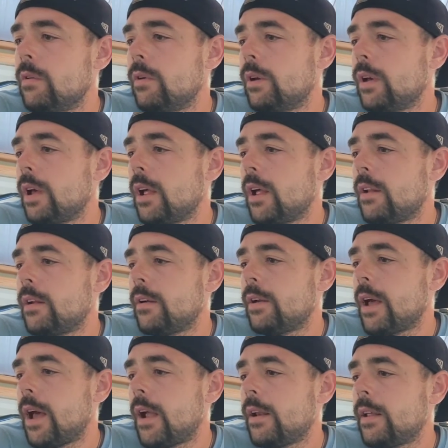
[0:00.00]
I got on there
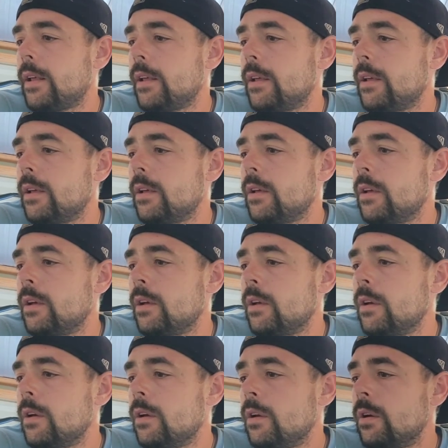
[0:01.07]
90
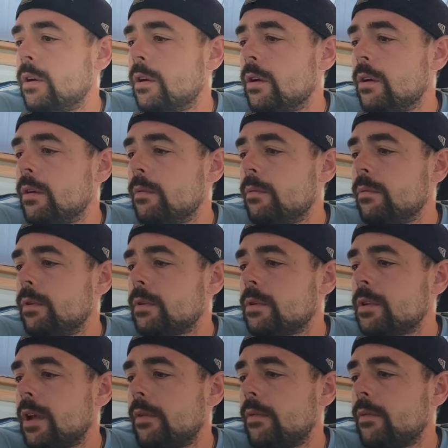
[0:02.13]
plus
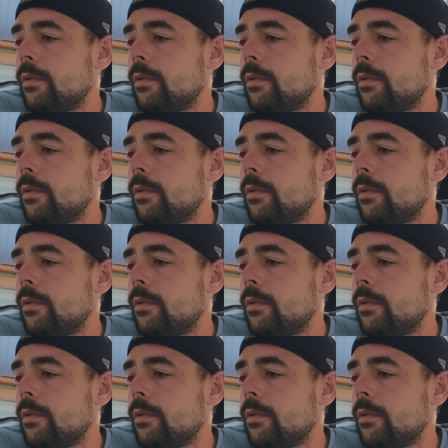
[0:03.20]
7,